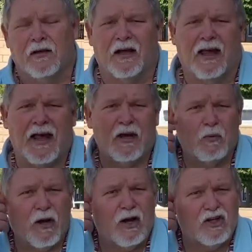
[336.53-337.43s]
I can't
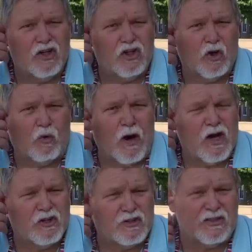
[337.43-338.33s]
wear digital
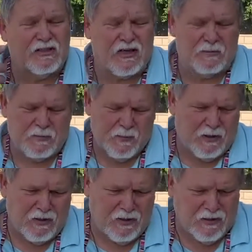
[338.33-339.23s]
watches, it seems,
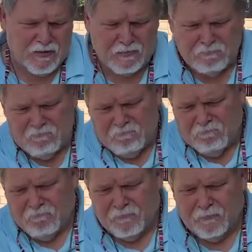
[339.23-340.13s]
because
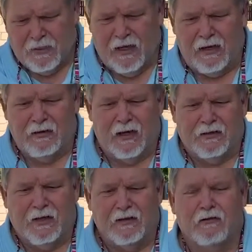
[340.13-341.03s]
I, I,
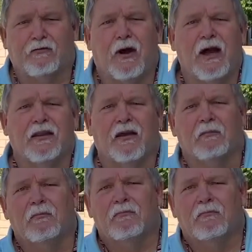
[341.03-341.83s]
tend to fry them.